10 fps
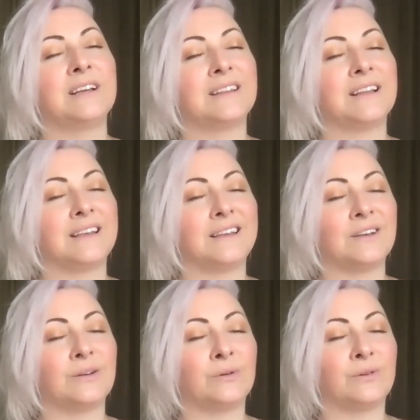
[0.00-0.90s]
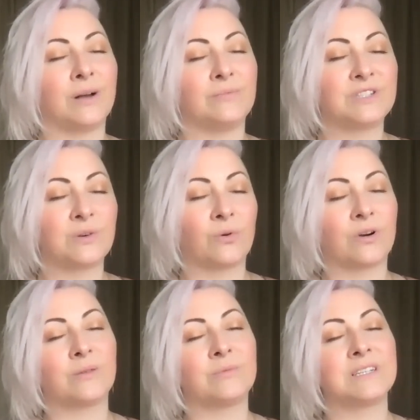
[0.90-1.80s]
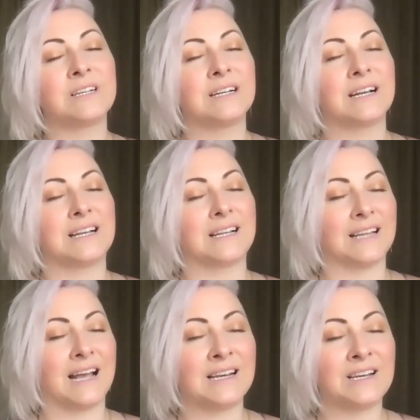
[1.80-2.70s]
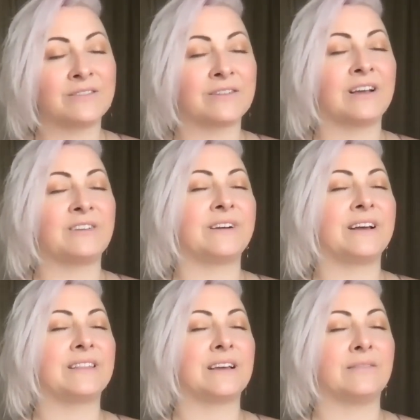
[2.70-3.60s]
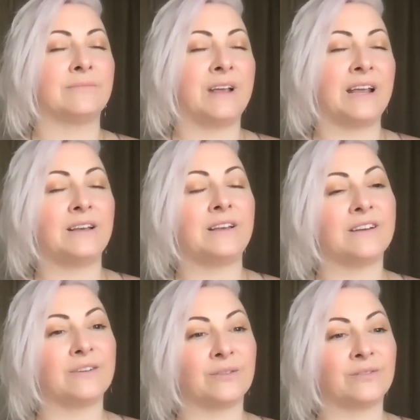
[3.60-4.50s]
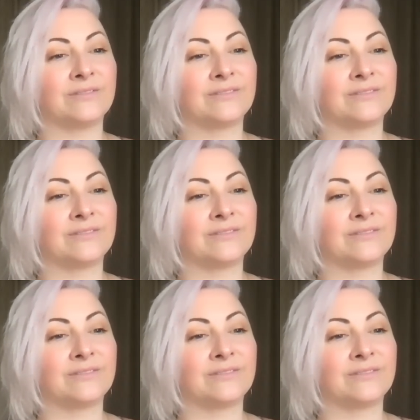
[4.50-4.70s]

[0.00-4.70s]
that you absorbed and aligned and agreed with and made you,